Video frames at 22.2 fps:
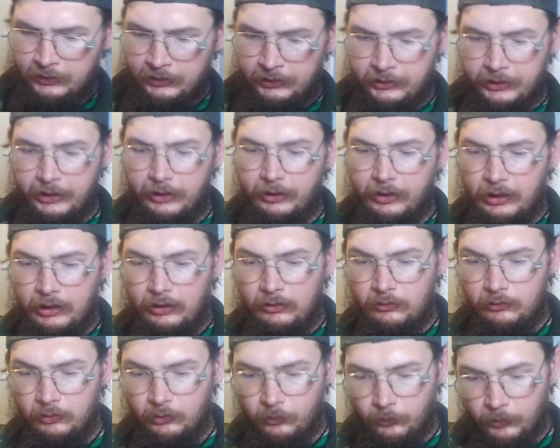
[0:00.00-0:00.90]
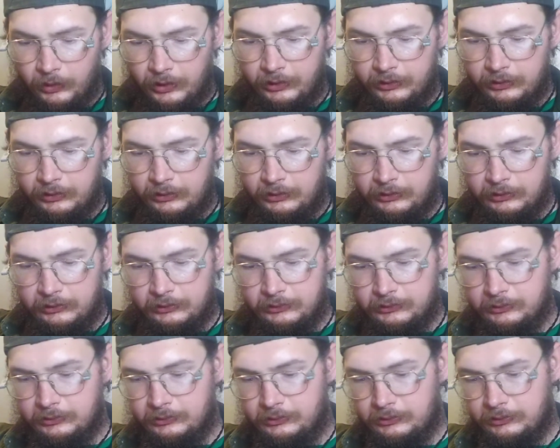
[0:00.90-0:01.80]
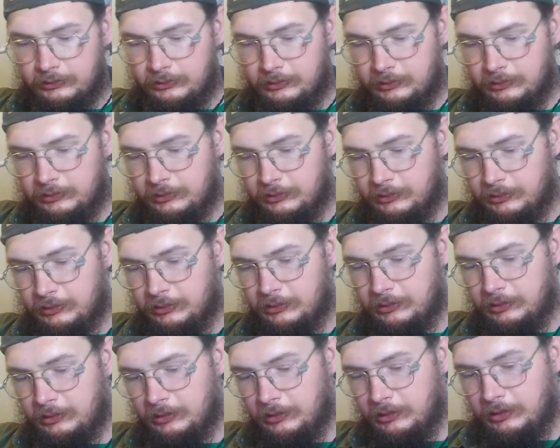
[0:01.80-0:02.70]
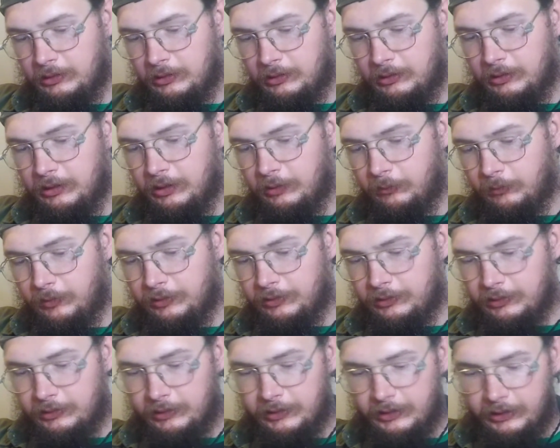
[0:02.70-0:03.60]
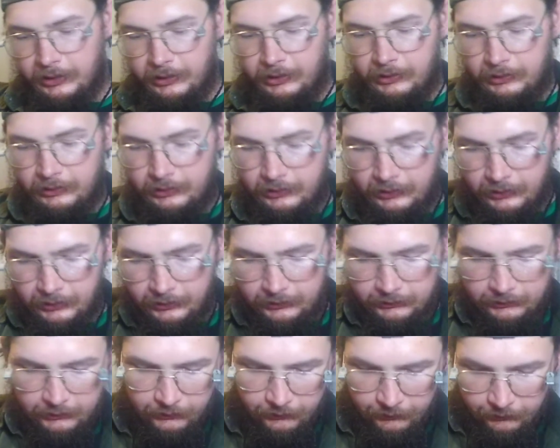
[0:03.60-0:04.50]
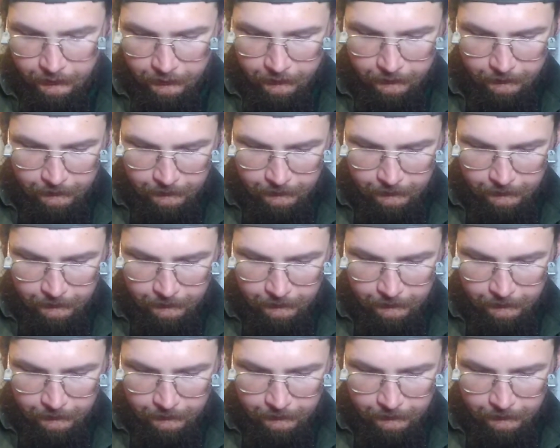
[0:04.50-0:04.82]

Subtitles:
Now, I don't know why these are not wanting to get onto